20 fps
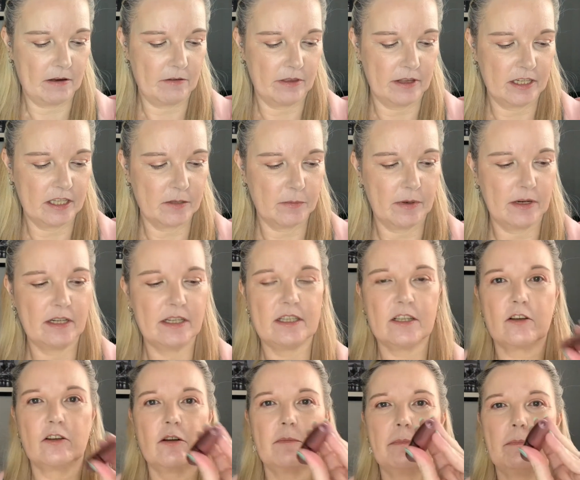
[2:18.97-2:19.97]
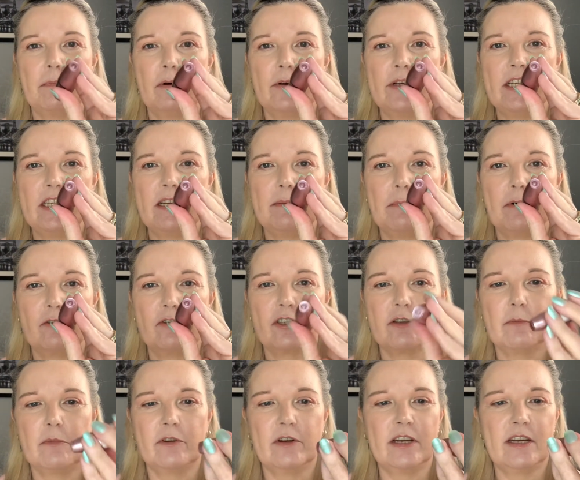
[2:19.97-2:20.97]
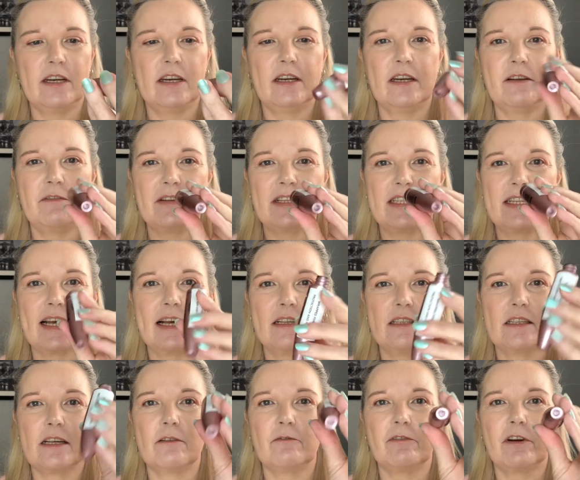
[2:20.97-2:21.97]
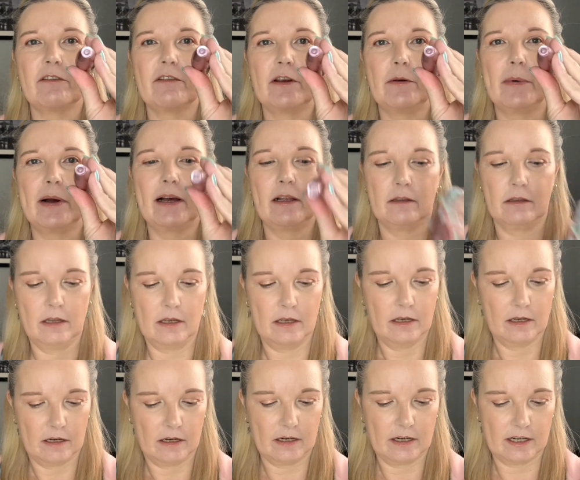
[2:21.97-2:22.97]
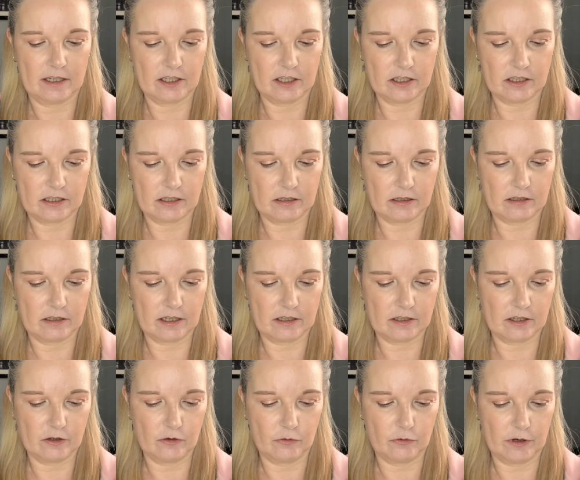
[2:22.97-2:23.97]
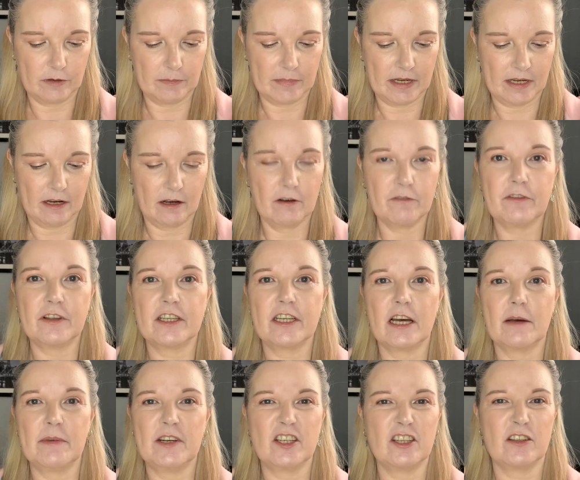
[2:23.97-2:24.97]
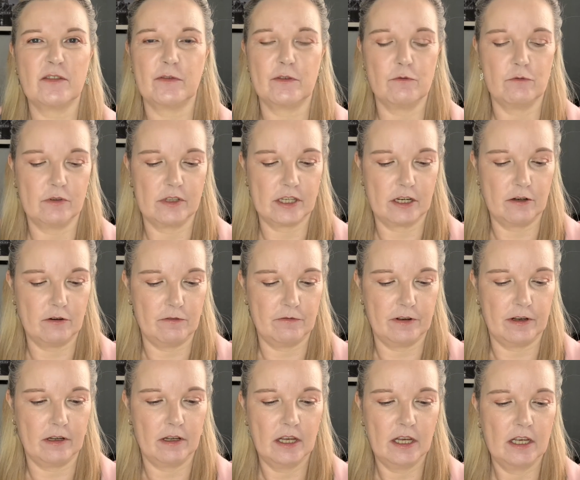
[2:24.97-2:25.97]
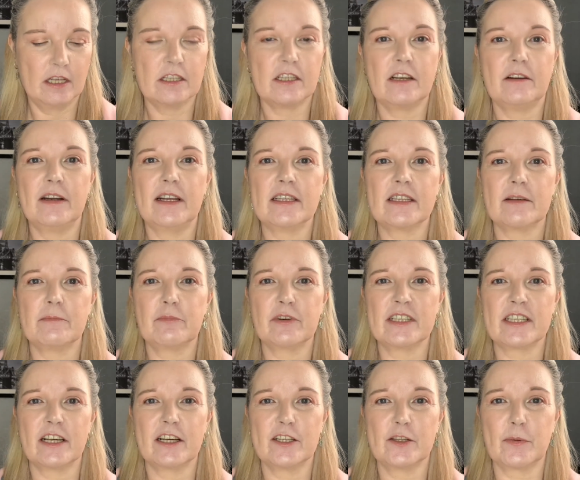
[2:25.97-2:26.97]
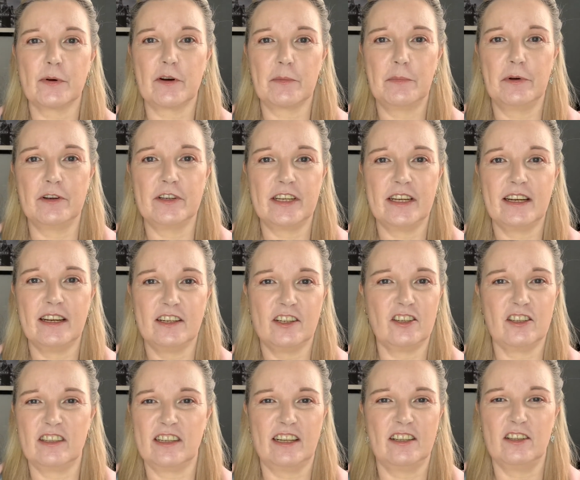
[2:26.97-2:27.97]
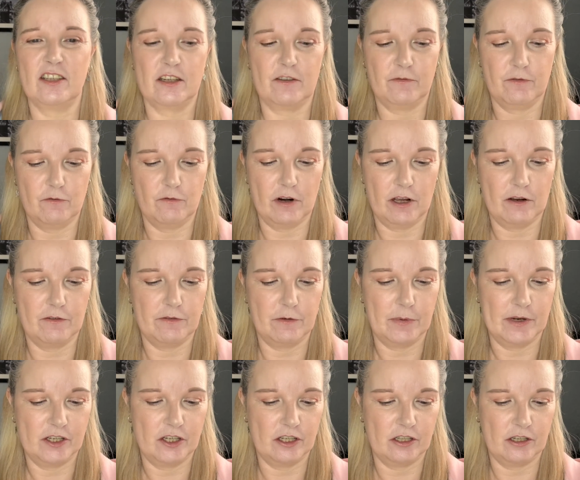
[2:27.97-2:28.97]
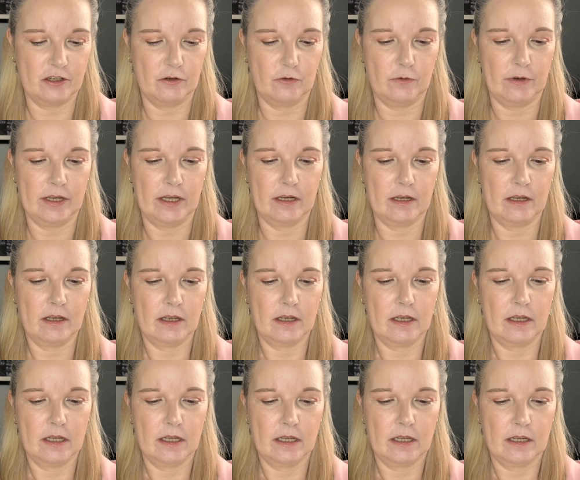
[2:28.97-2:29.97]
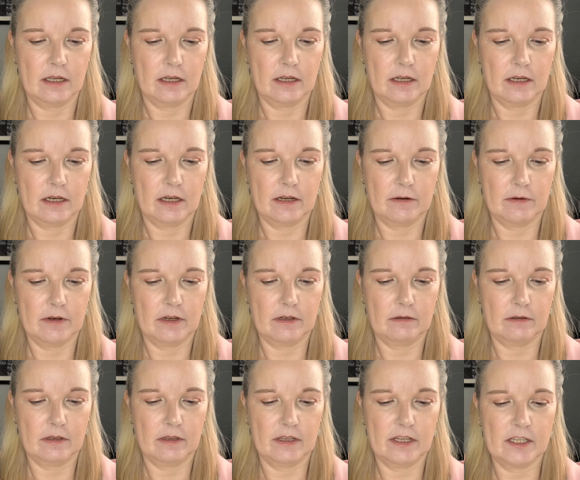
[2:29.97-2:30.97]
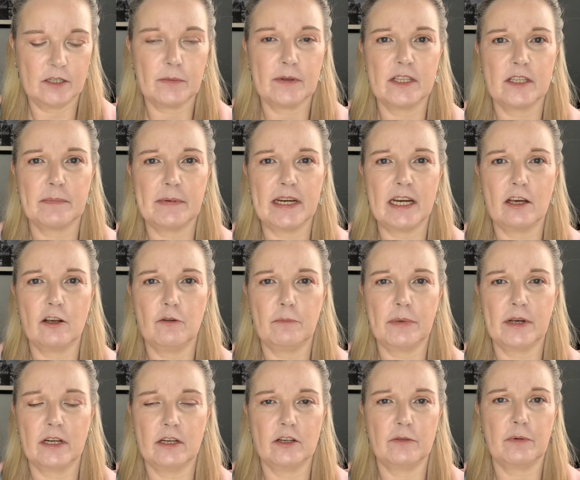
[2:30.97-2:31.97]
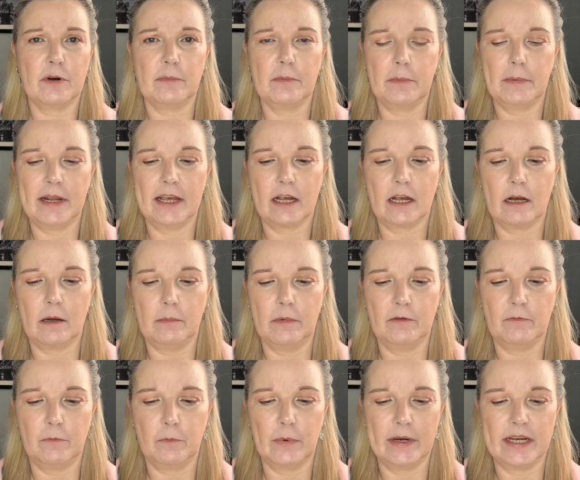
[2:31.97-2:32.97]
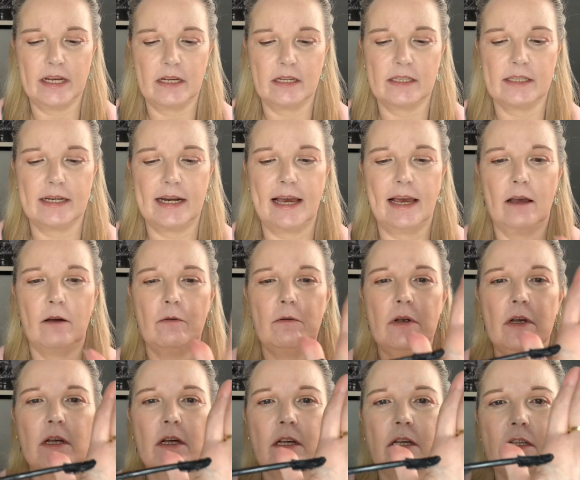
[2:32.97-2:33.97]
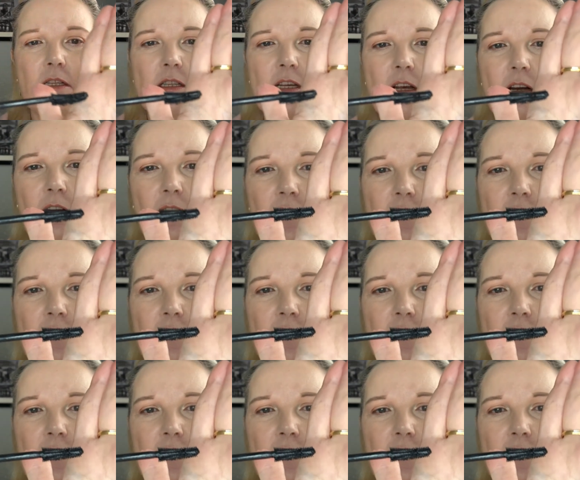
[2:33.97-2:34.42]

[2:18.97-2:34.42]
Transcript: this one, it's got a pointy bottom on it and it never stands up very well. And that does annoy me. Half the time it just falls over. So unless I'm precise where I put it, it just tends to fall over, which is annoying. Now, this one's been opened probably a couple of weeks now. So like I